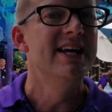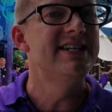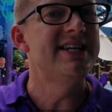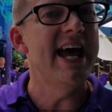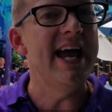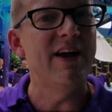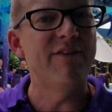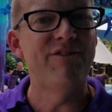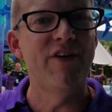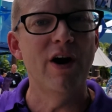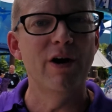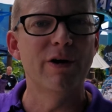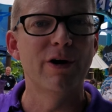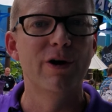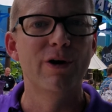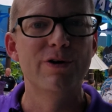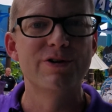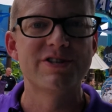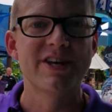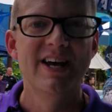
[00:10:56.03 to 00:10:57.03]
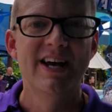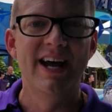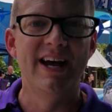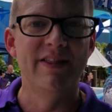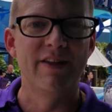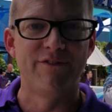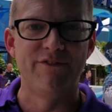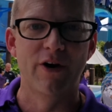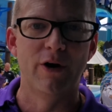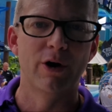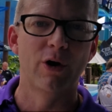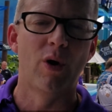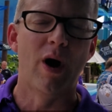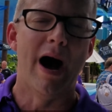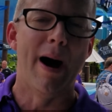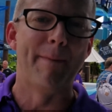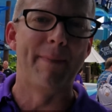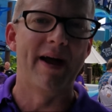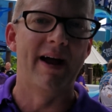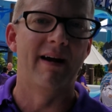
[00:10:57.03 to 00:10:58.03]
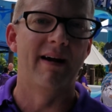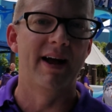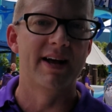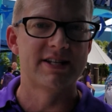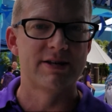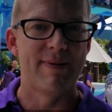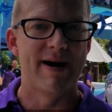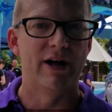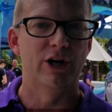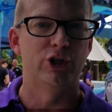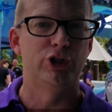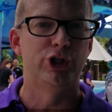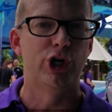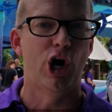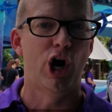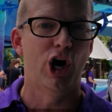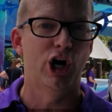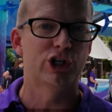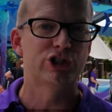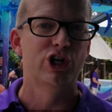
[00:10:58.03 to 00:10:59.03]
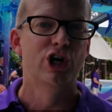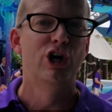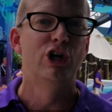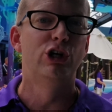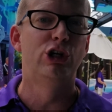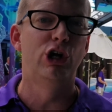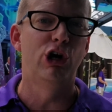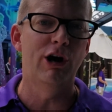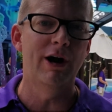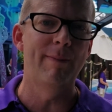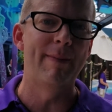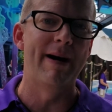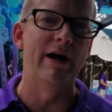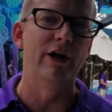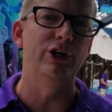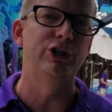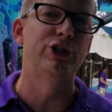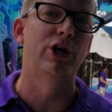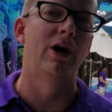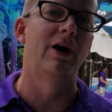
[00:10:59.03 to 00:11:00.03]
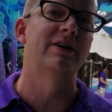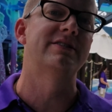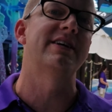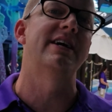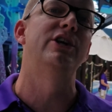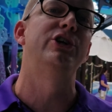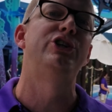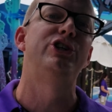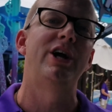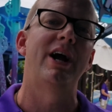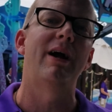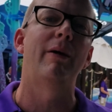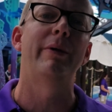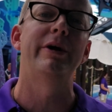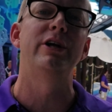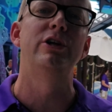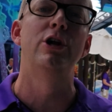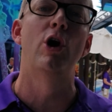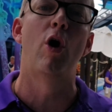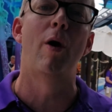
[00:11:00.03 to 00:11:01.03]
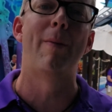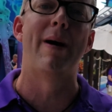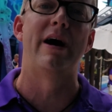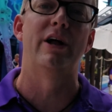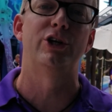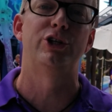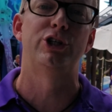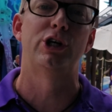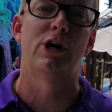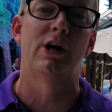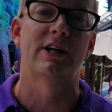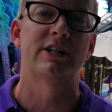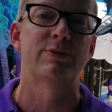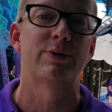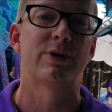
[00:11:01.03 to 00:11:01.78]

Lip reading: Take photos in the photo op areas about sharks, learn about sharks, and share what you know about sharks,